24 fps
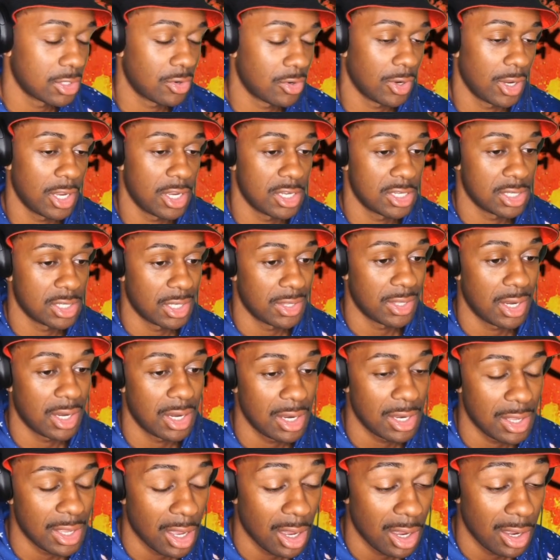crazy. And then
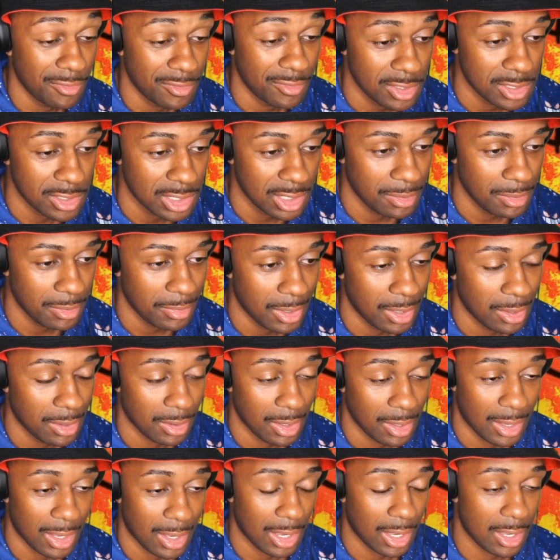it, obviously,
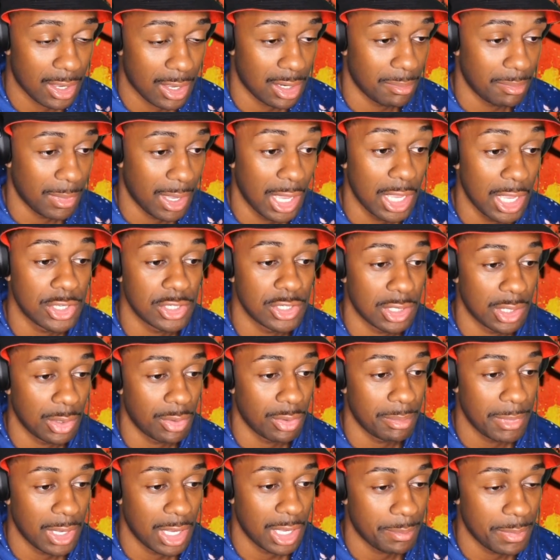it, I could imagine it
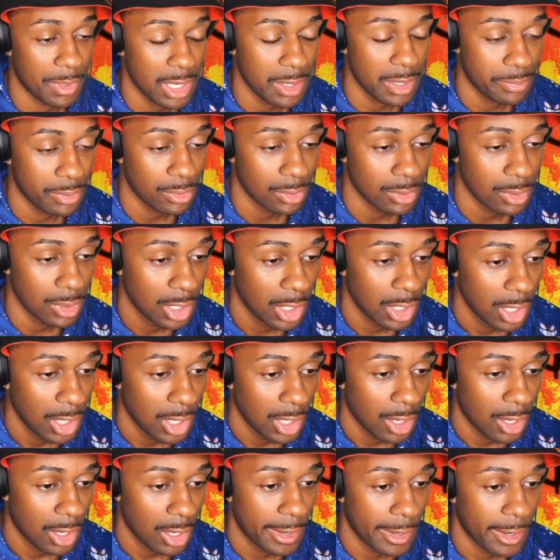would make people
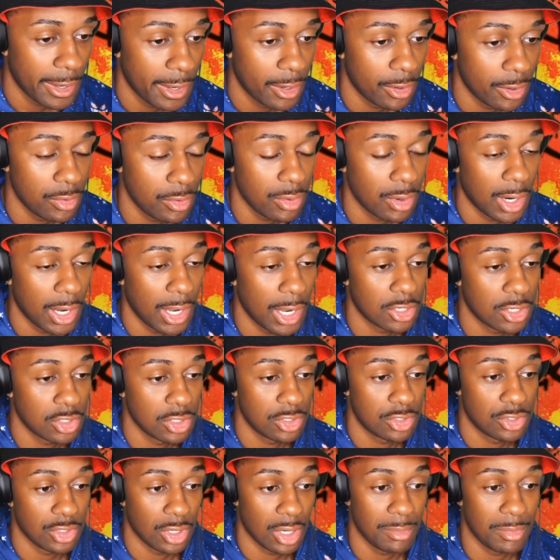uh, who are
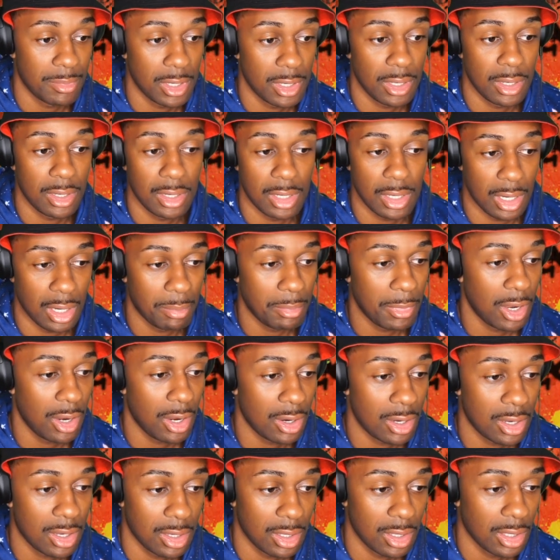actually German in
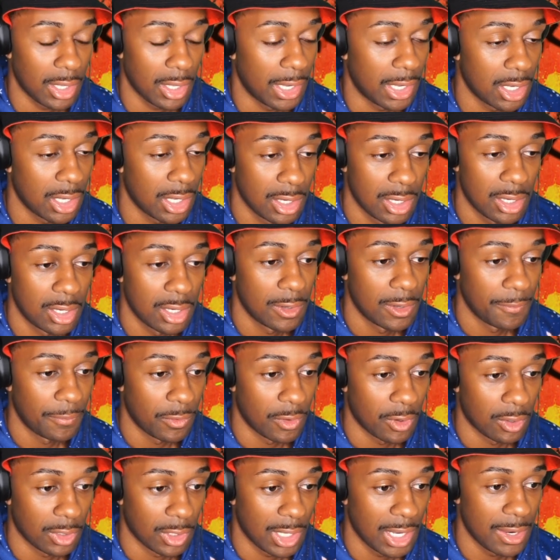America, like,
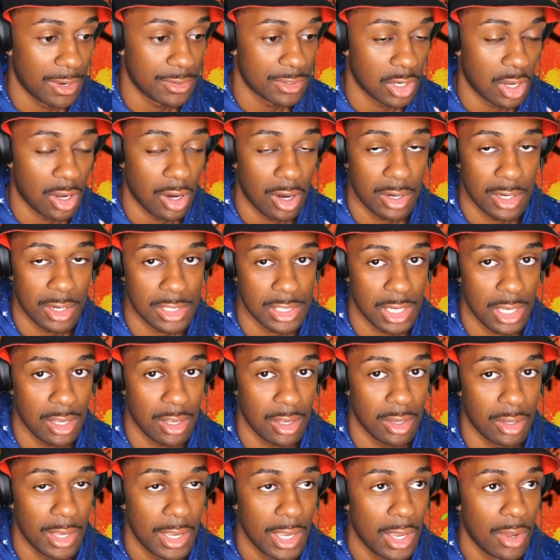their lives hard as
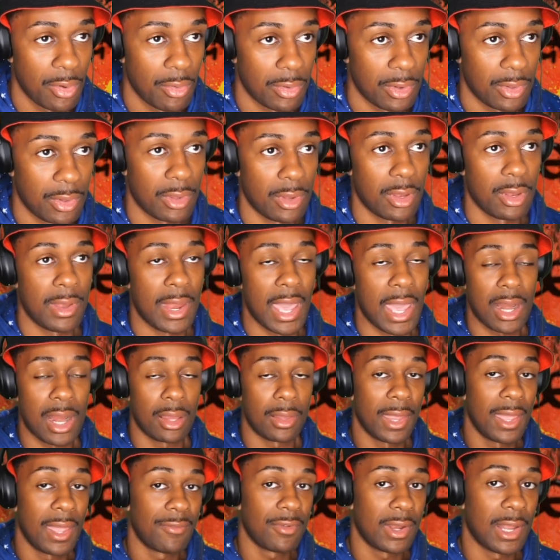hell. When nine
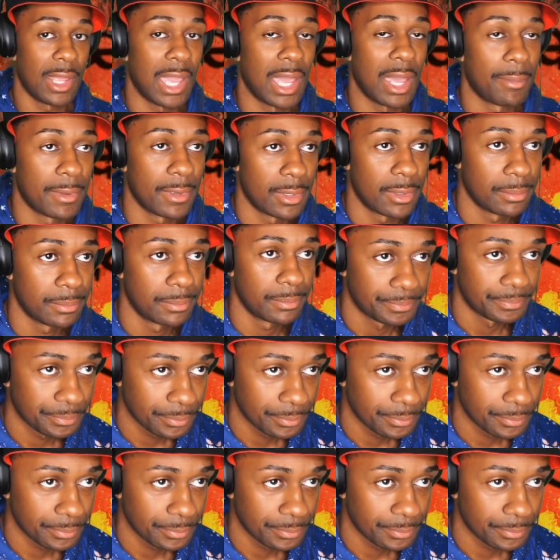eleven happened,